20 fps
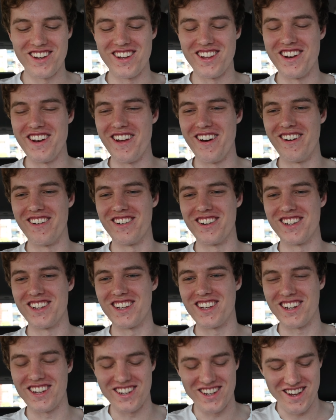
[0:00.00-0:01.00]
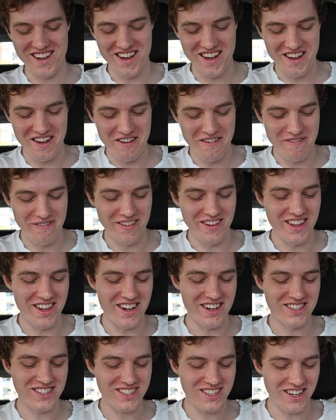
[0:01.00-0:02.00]
Not really. And
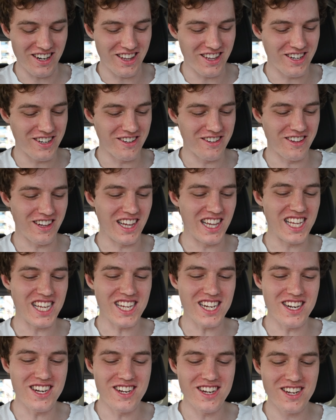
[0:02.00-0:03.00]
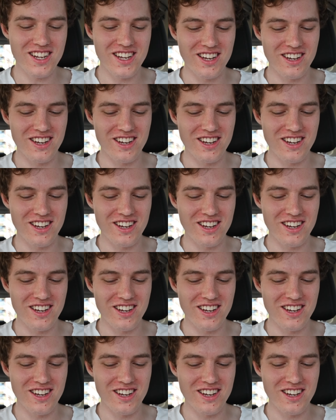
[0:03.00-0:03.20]
it's got a little lid.